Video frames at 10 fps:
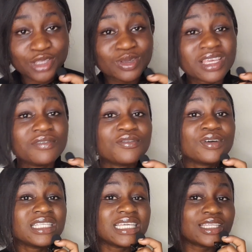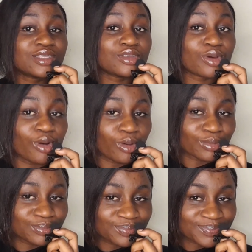So even in your,
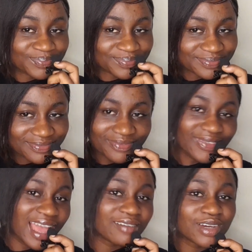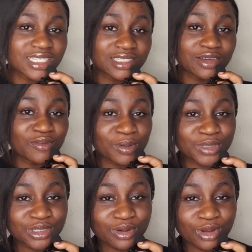I've gotten the
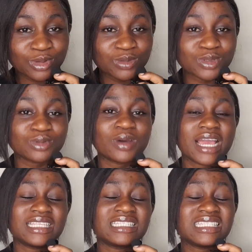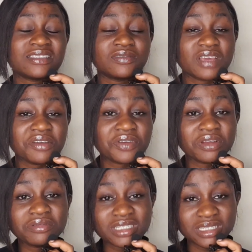confirmation, God told me to go ahead, it is very,
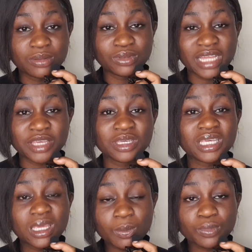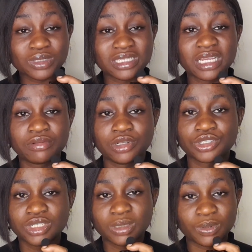very reasonable that you keep putting that
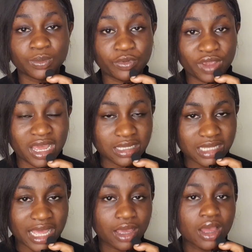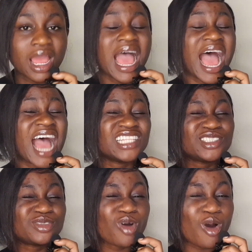relationship in prayers, like, and
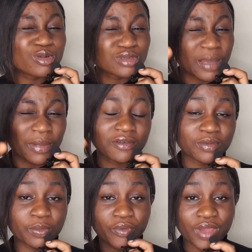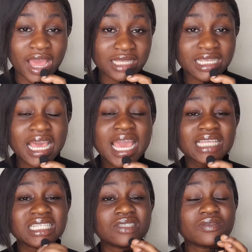also apart from prayers,
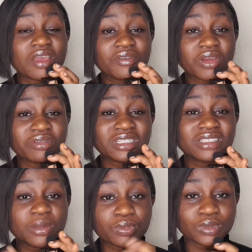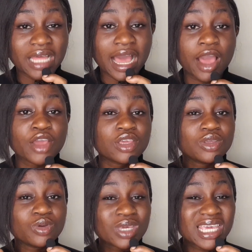it is very, very reasonable that
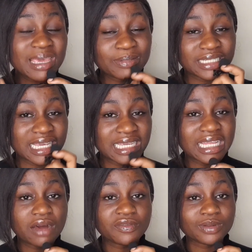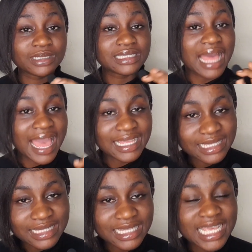you keep checking out for
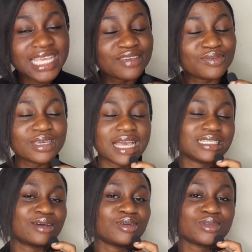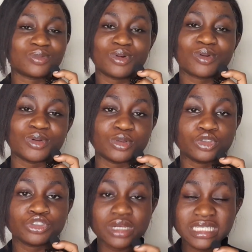signs if you guys are going to work or
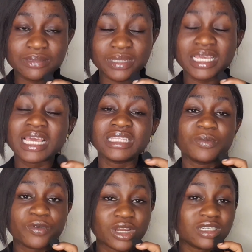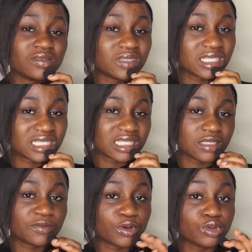not. Trust me, the period of dating
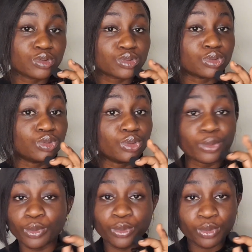is for you to know.